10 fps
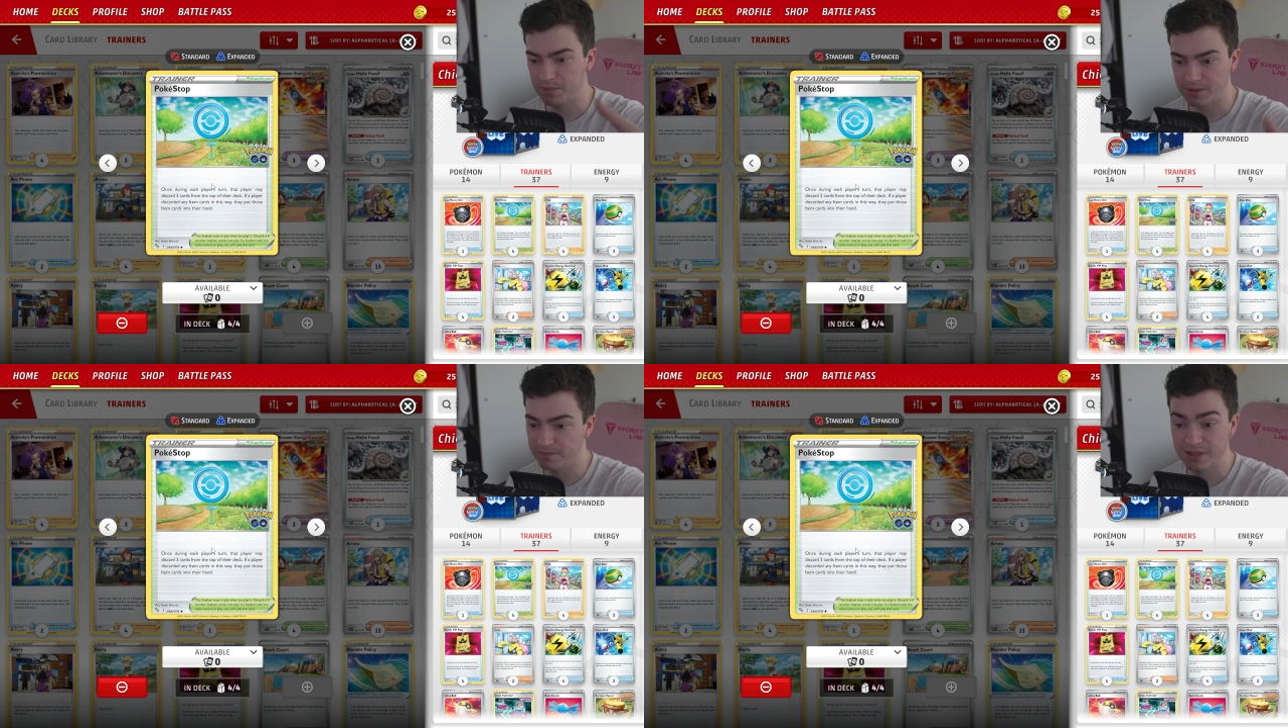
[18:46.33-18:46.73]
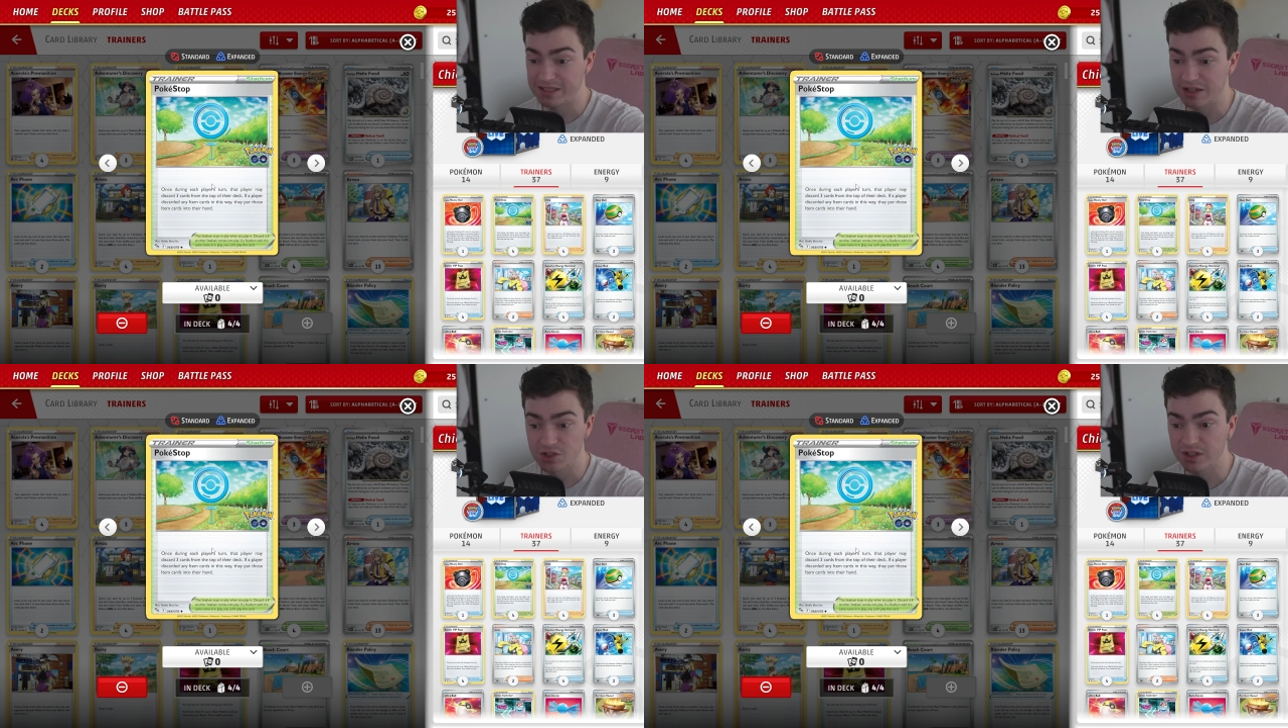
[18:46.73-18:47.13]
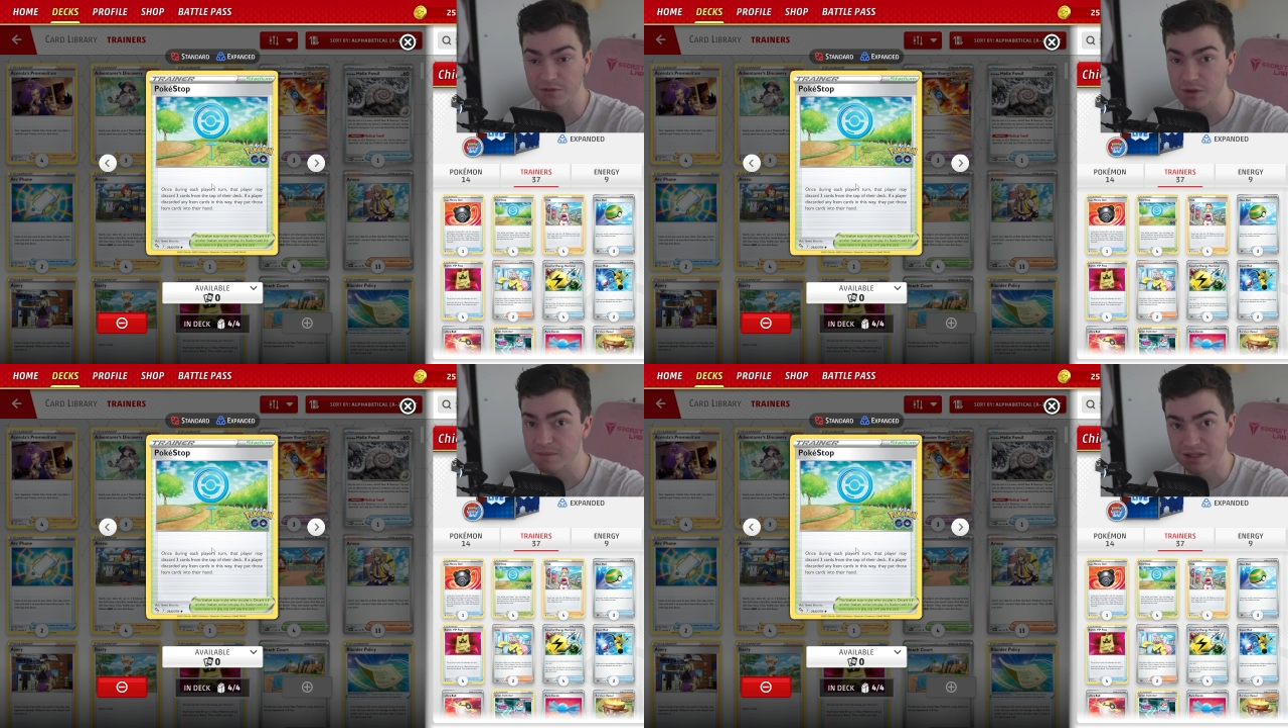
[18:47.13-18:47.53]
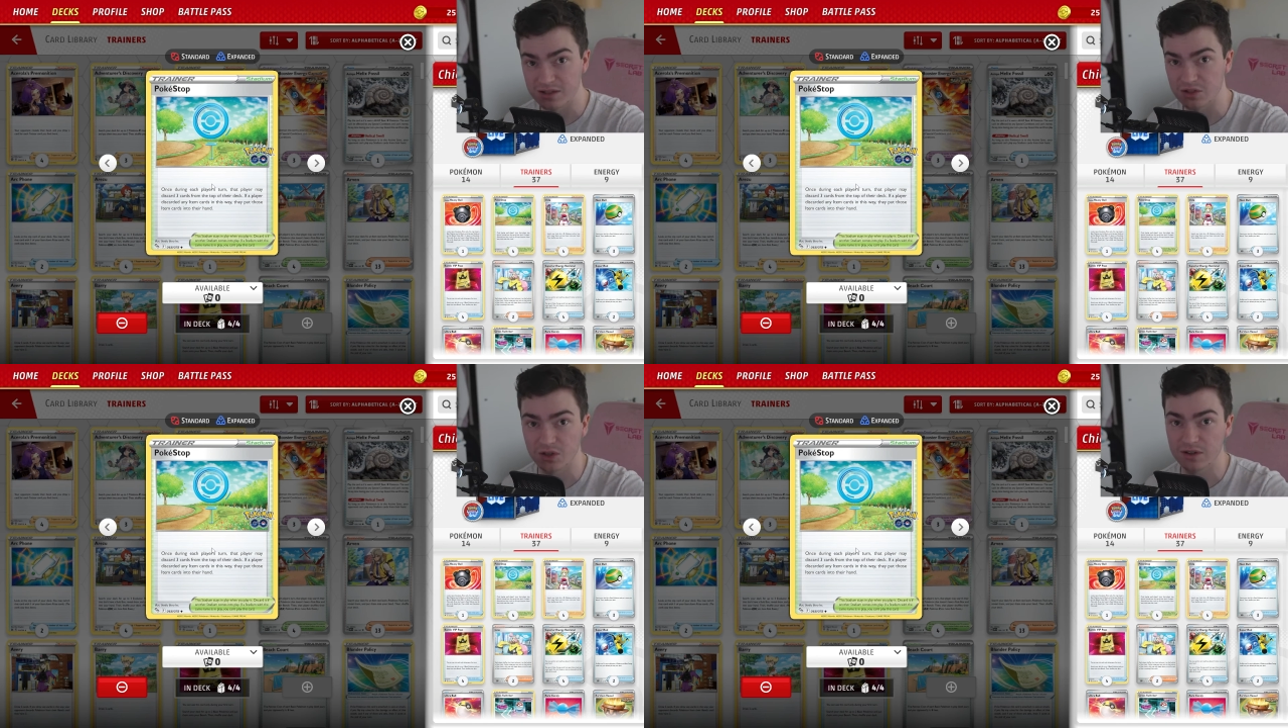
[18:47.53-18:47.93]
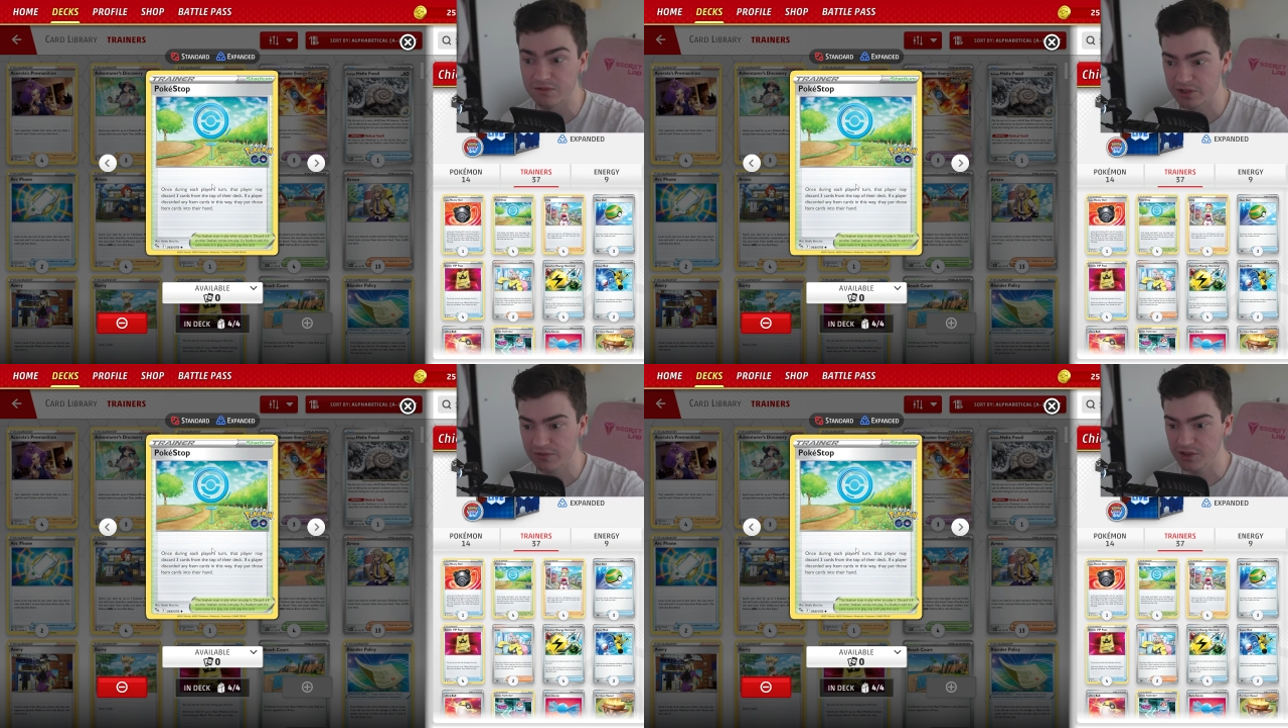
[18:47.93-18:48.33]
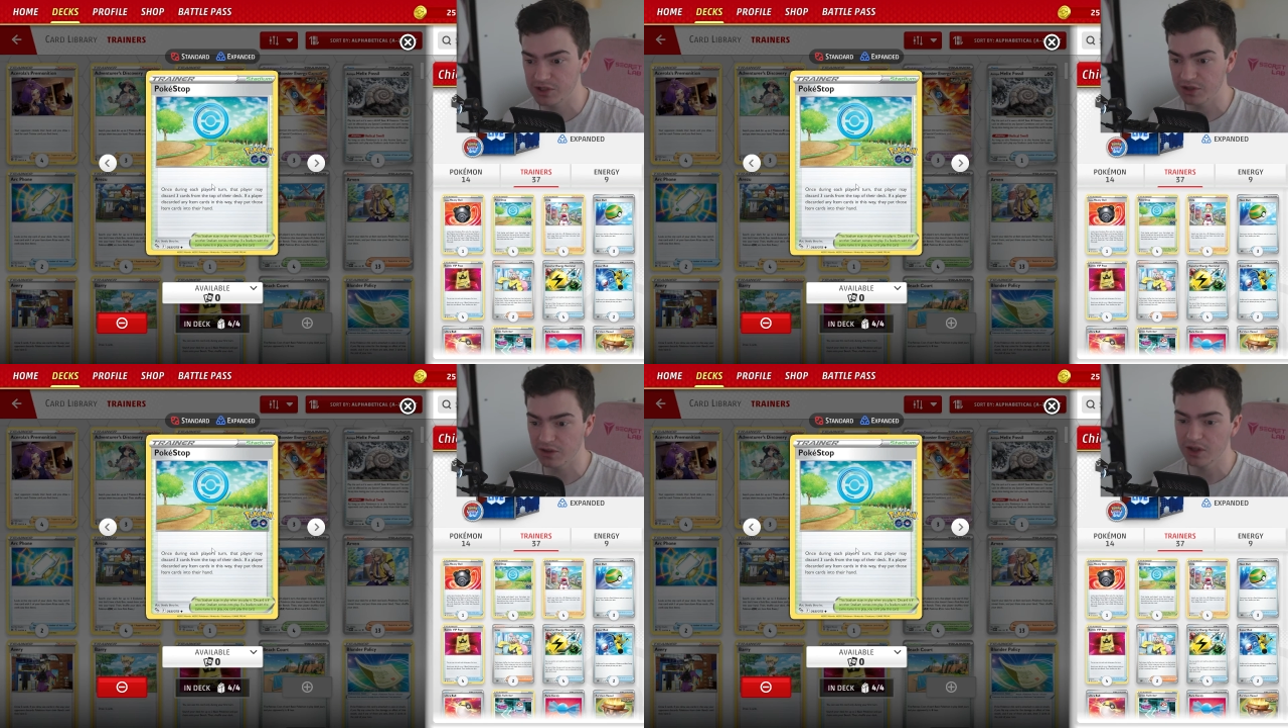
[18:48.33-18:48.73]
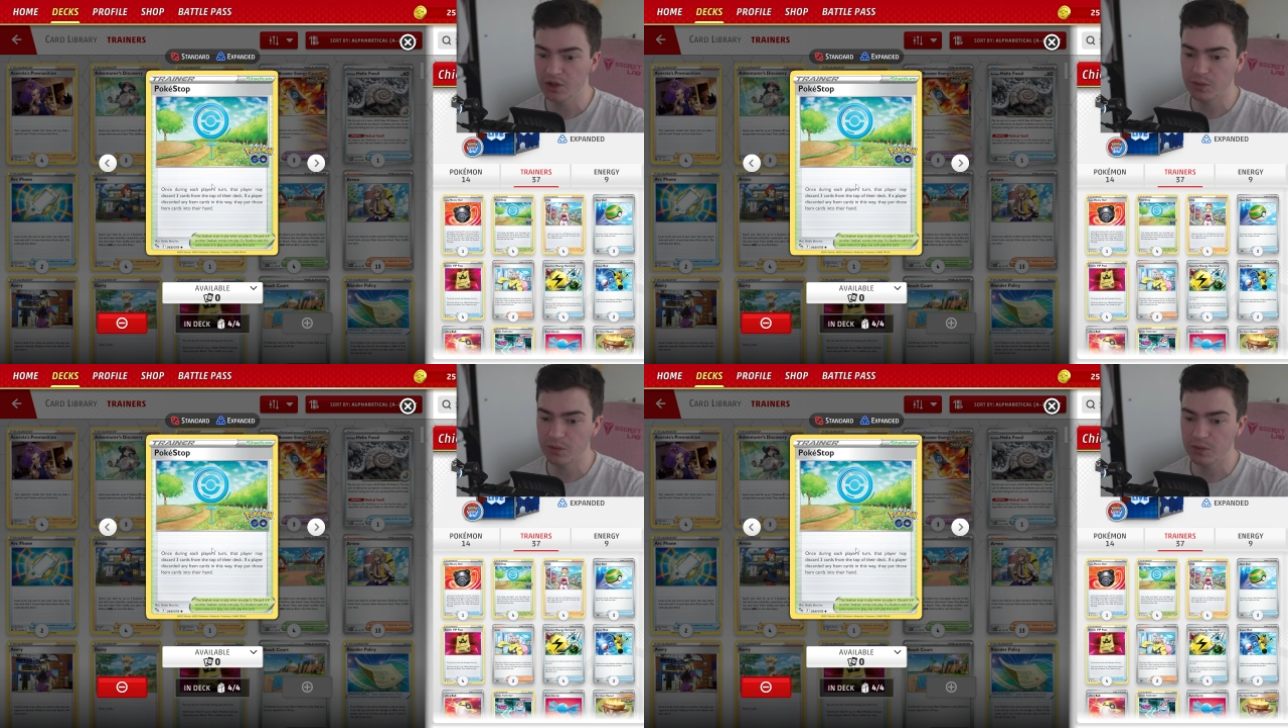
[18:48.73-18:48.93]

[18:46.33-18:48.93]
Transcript: potentially if we missed a turn of Shivery Chill,